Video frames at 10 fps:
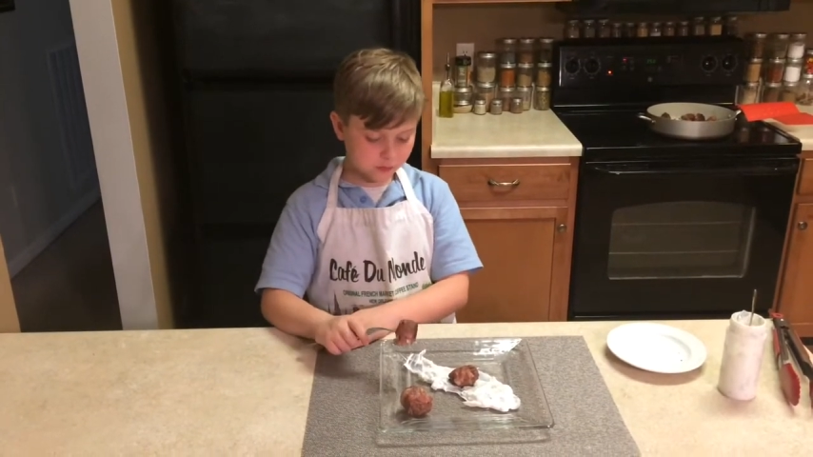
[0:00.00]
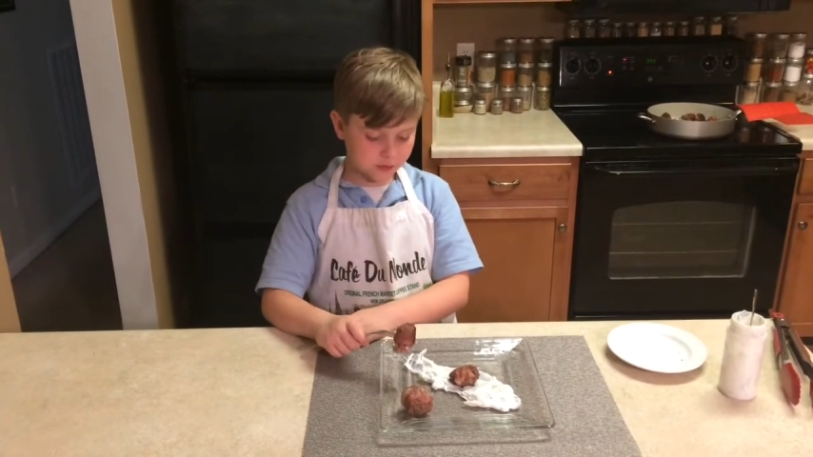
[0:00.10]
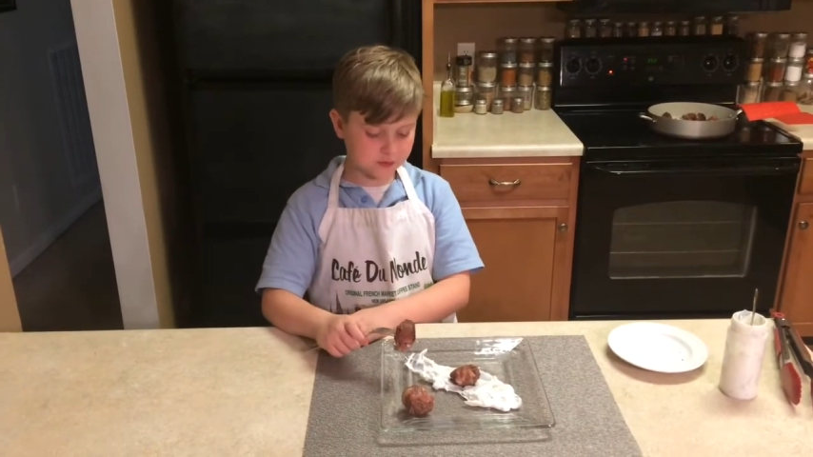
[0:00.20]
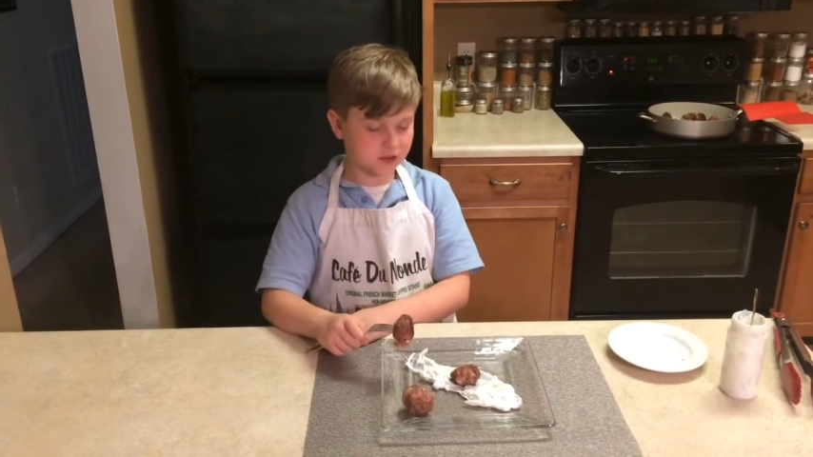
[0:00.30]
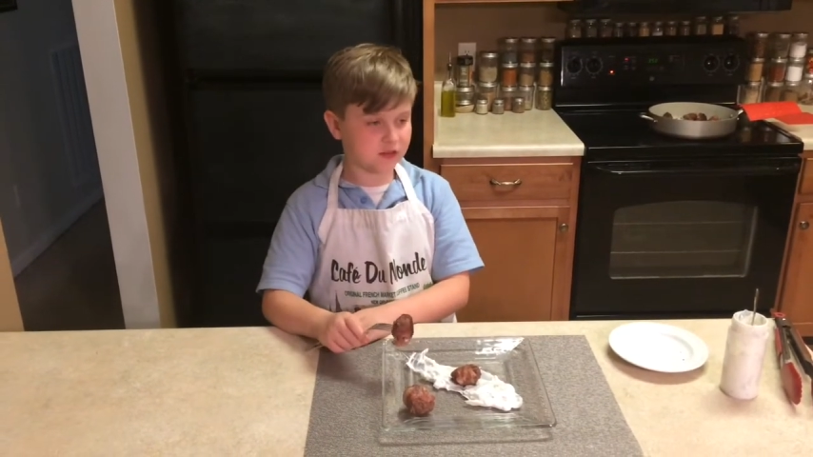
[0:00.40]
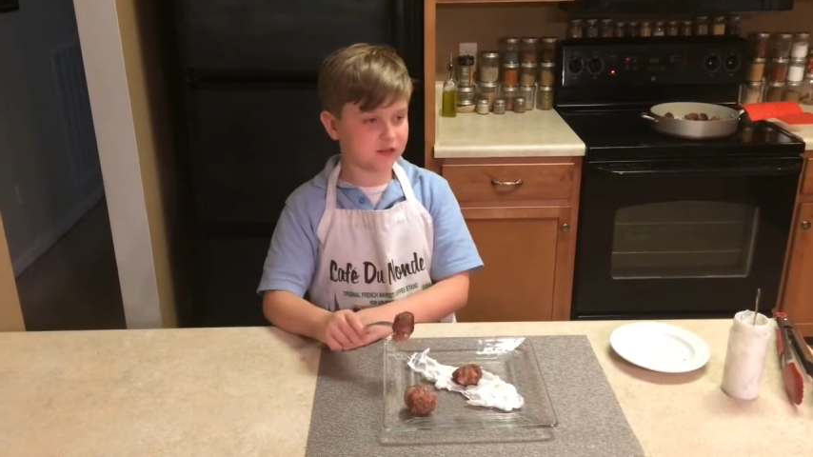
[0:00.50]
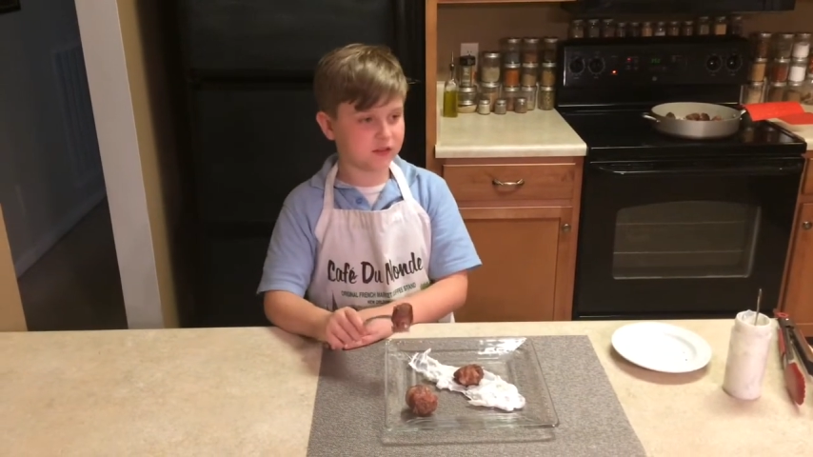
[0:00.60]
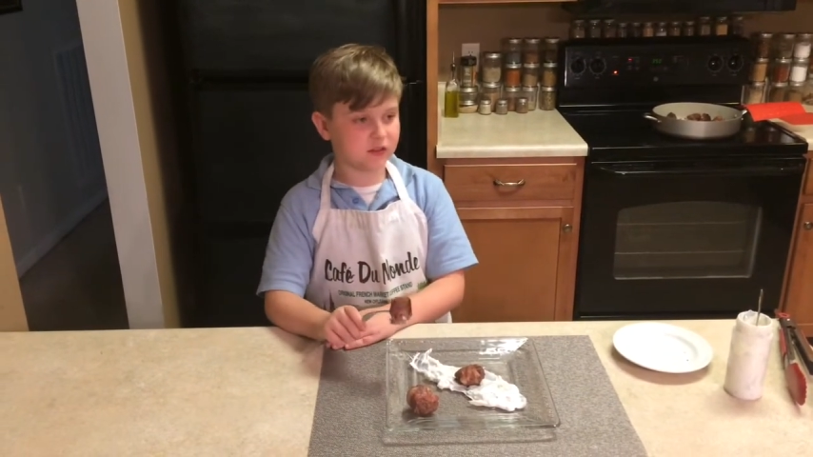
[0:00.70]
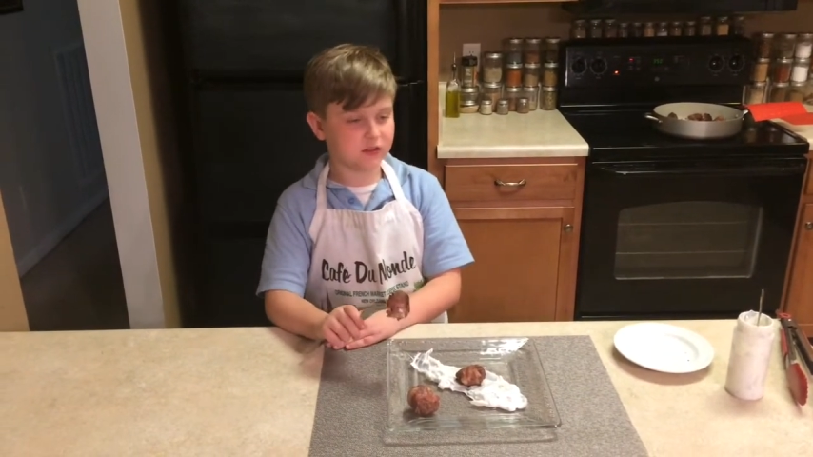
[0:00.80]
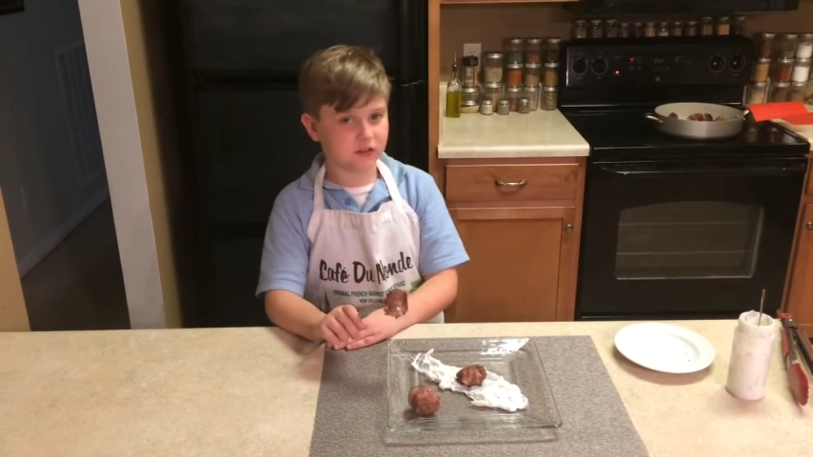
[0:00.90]
And the
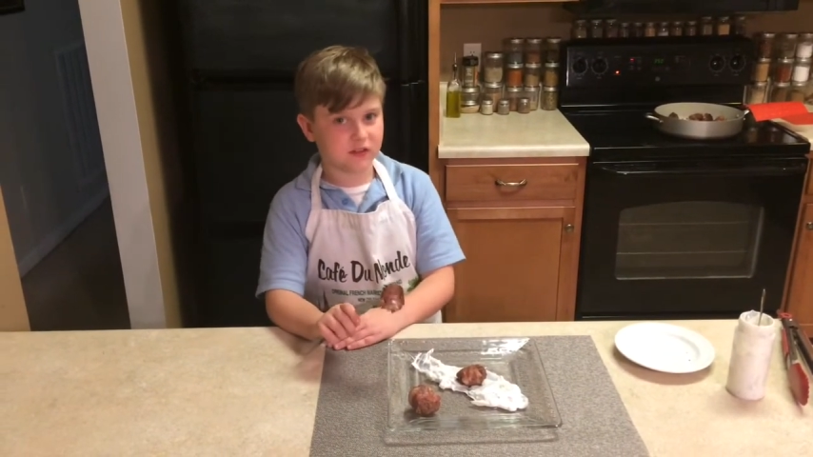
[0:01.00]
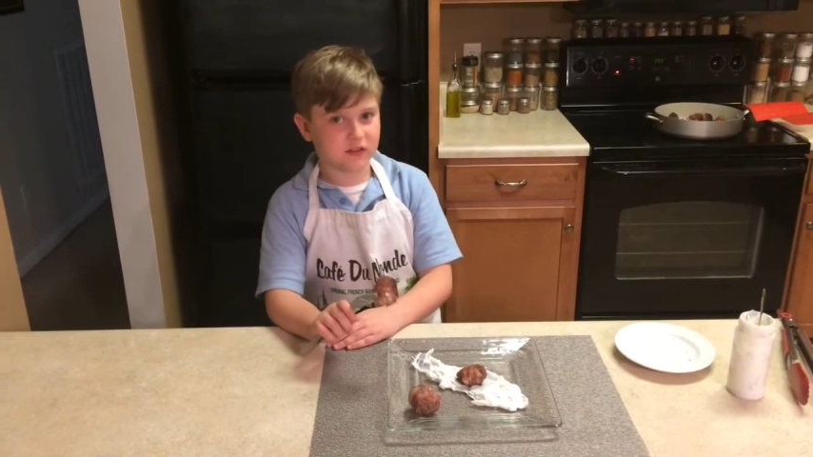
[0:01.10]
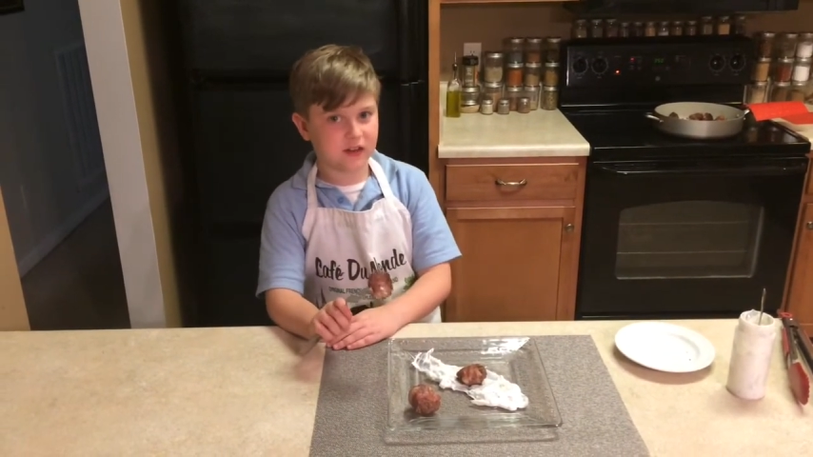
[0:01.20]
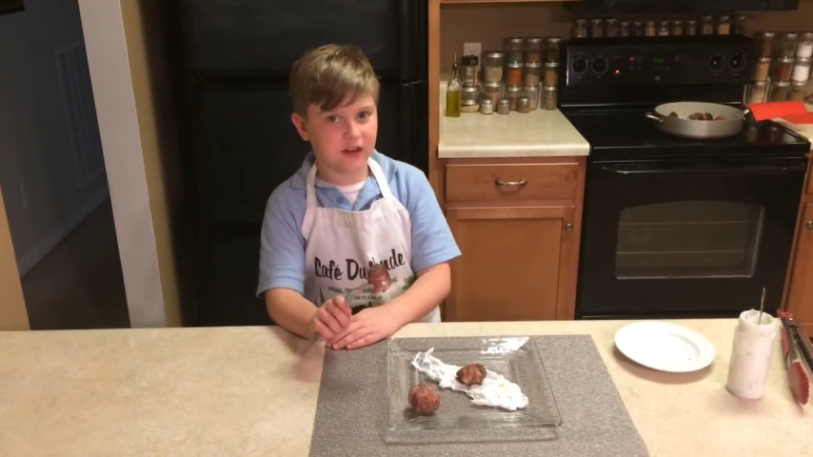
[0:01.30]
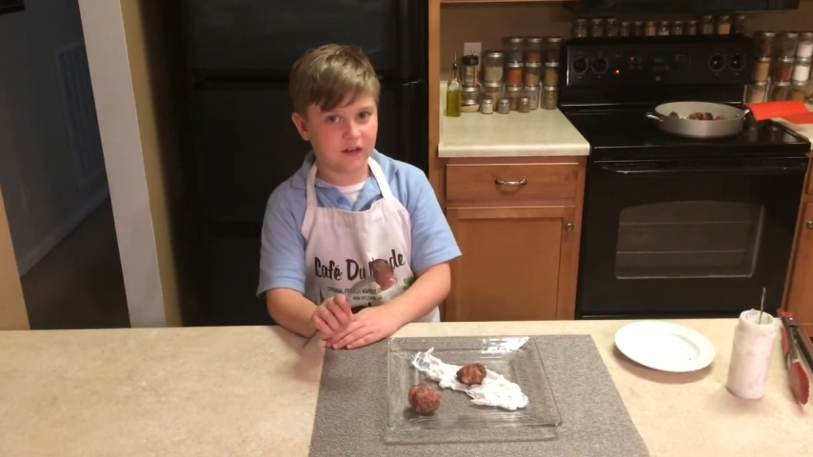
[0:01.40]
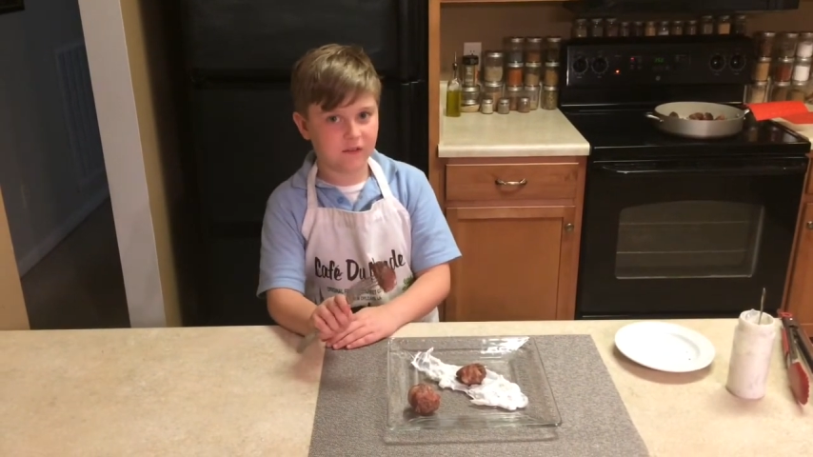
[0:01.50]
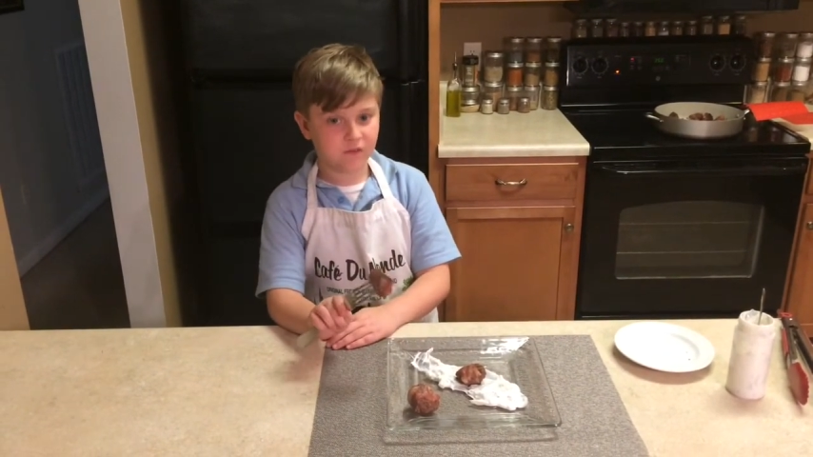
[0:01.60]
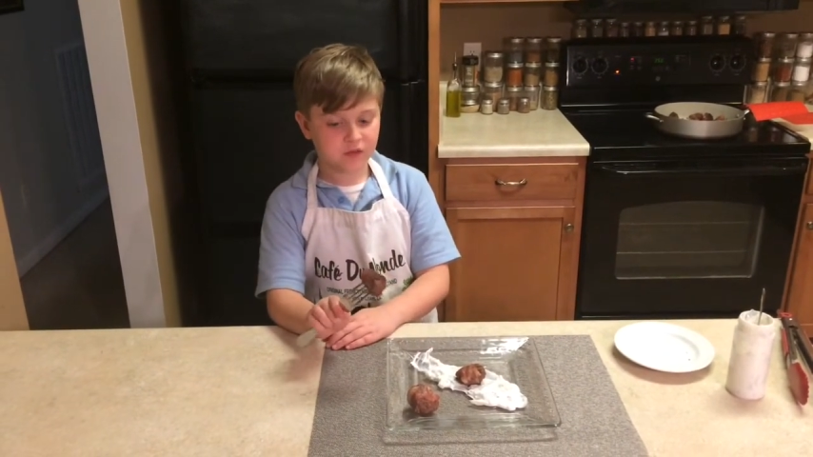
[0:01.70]
tzatziki sauce is kind of